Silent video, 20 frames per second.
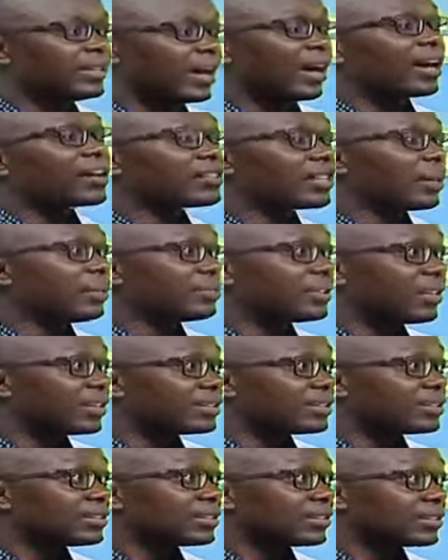The
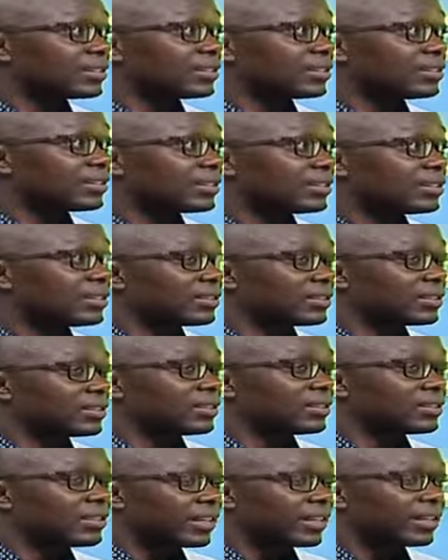acceptance
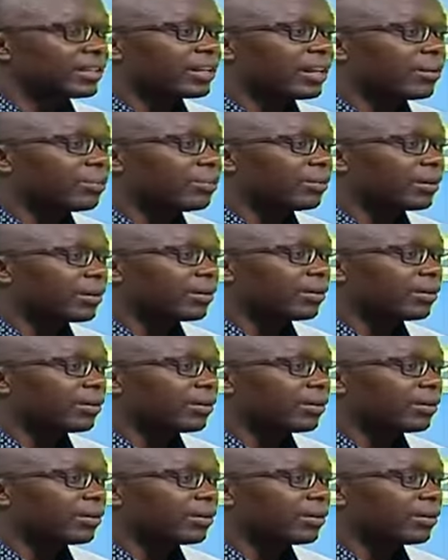is taken up